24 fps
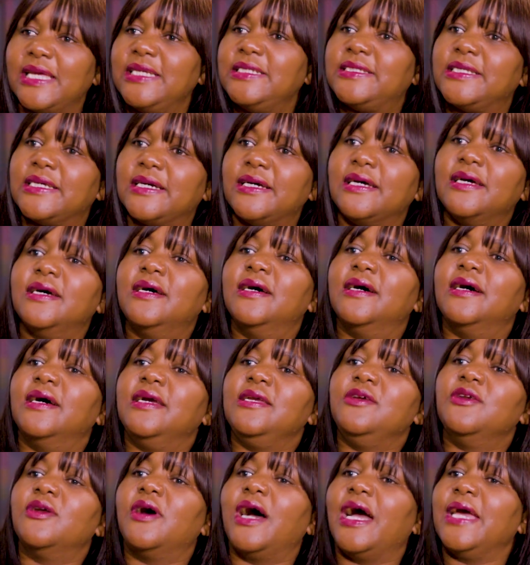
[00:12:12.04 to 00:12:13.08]
later,
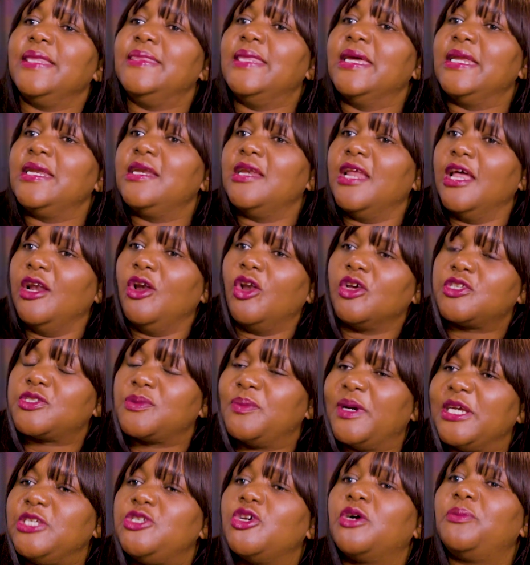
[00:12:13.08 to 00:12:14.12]
I then
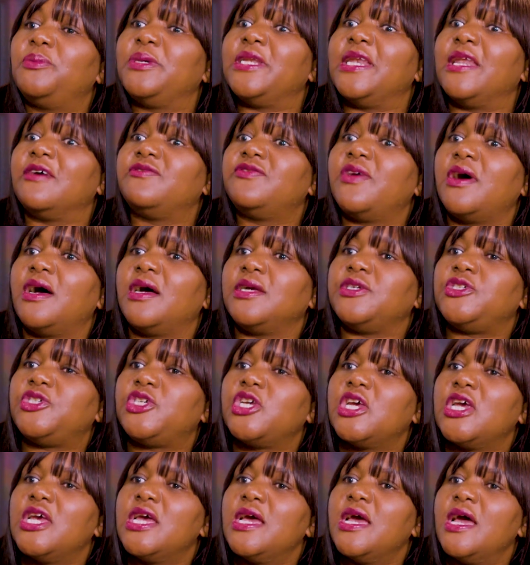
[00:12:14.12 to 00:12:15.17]
lost my job in
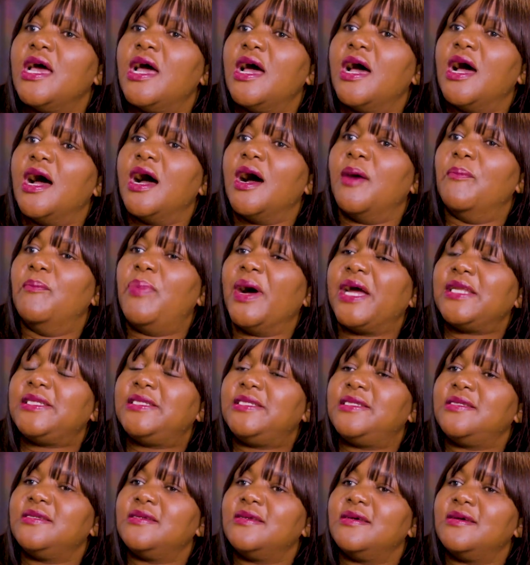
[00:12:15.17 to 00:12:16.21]
Lafarge. Mm-hmm.
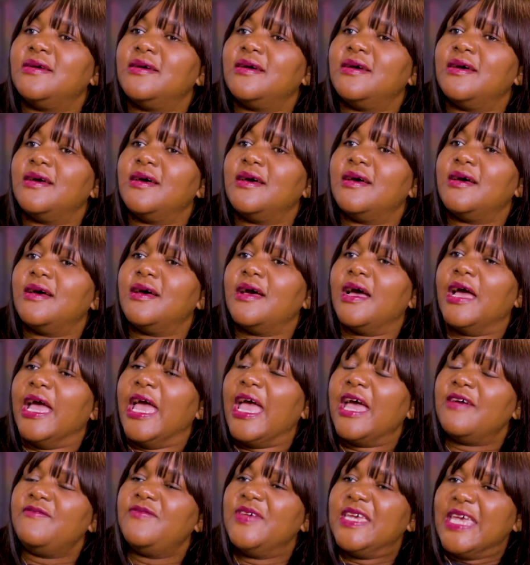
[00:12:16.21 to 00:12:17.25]
But
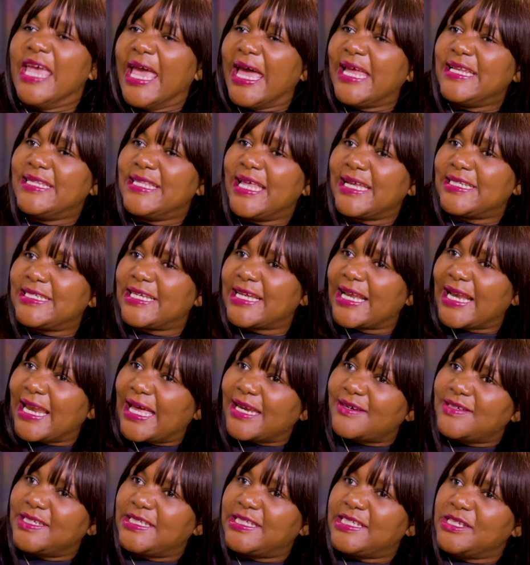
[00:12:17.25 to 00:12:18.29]
having had that
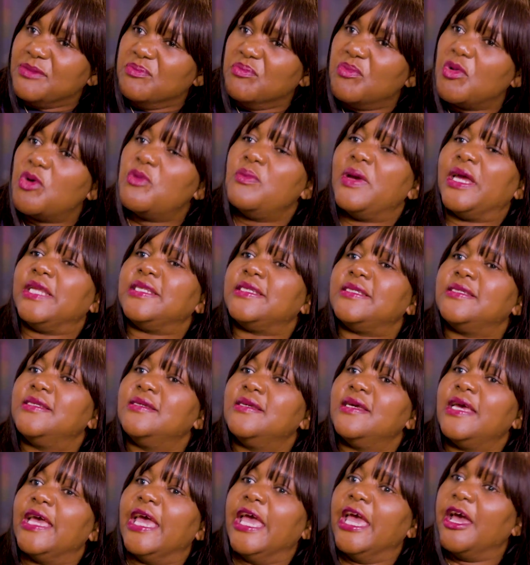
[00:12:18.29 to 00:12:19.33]
clarity moment
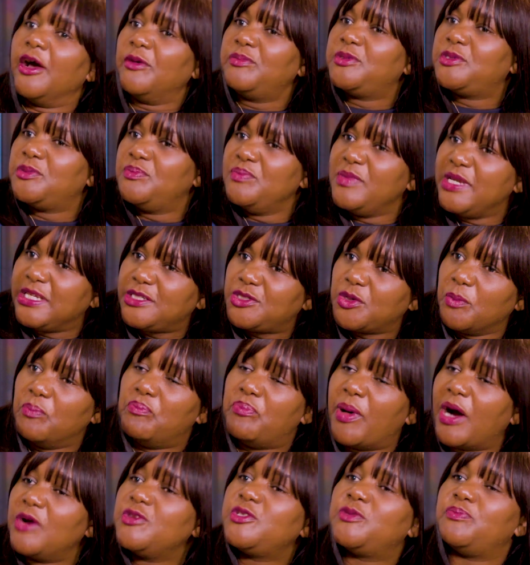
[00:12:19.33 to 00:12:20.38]
helped me to
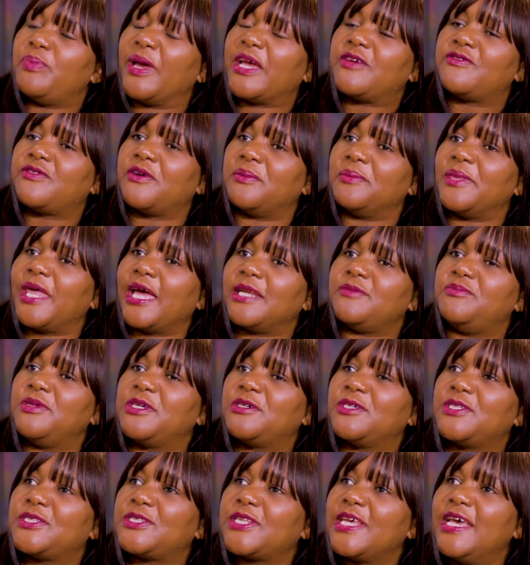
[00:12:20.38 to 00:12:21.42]
bounce back from that,
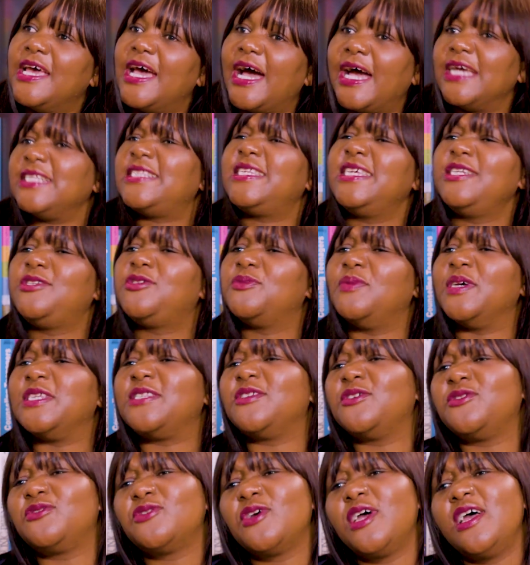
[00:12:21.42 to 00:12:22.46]
because I said to
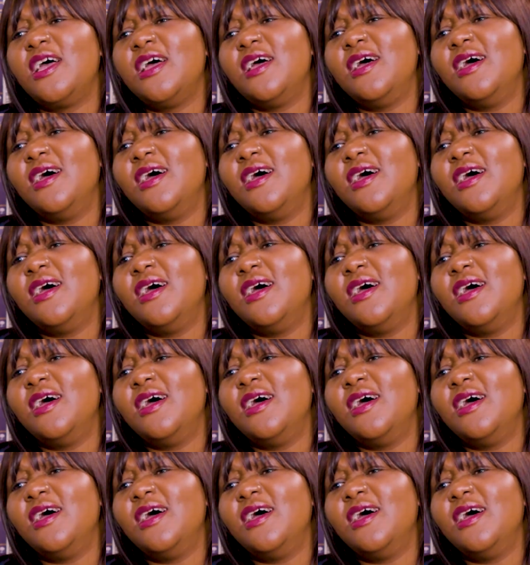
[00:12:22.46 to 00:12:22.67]
myself,